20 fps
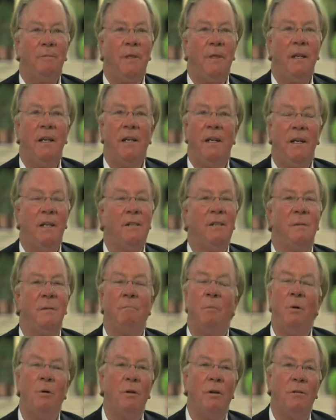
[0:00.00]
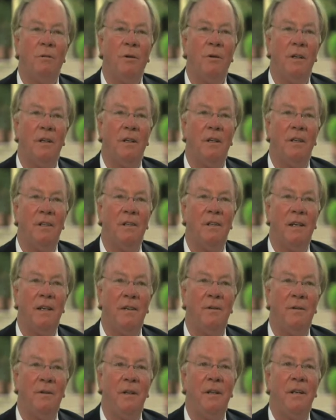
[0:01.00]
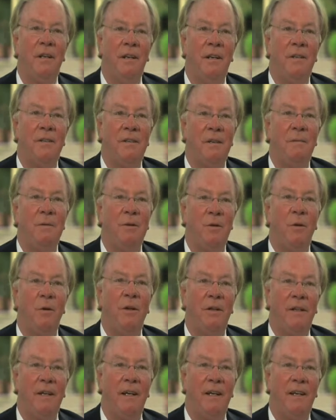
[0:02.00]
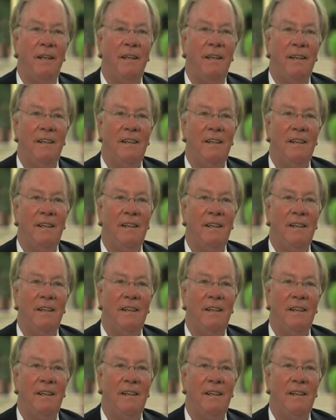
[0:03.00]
it is a pool of oil. It's like drilling into someone's oil tank.